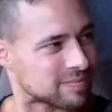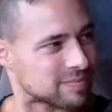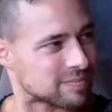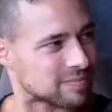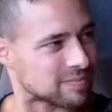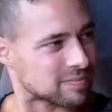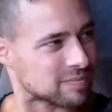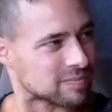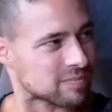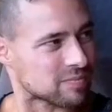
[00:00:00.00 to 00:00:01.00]
it.
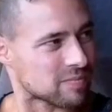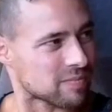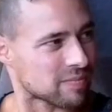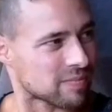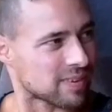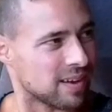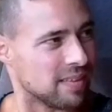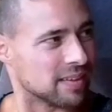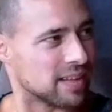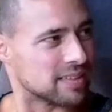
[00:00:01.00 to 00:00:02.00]
Are we good?
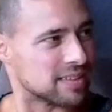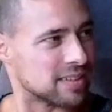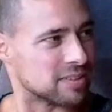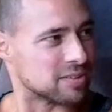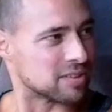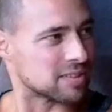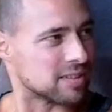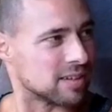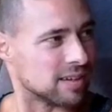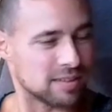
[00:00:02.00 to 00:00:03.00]
I think that's it. It's
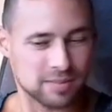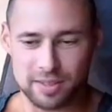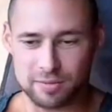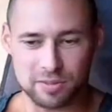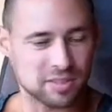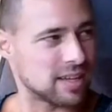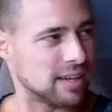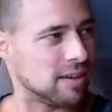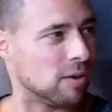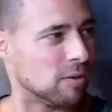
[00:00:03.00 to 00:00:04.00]
just uh, you know just
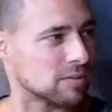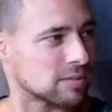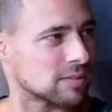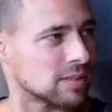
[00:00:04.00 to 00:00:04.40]
say no.